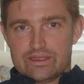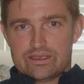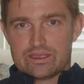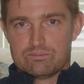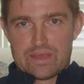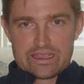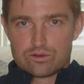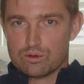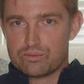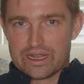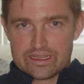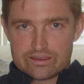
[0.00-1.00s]
can make or
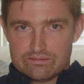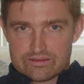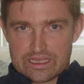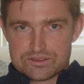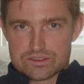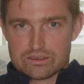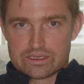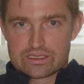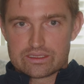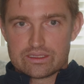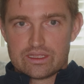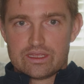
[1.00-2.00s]
break that
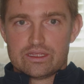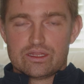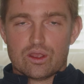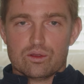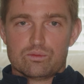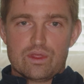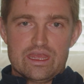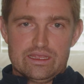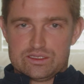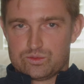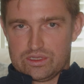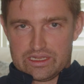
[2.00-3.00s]
journey. You know,
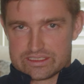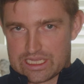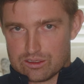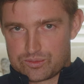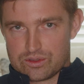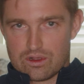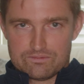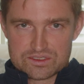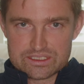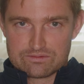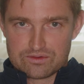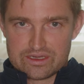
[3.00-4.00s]
as well as help you
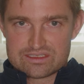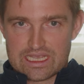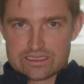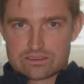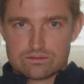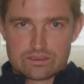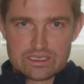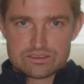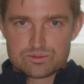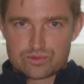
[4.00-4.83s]
obviously very tactical get to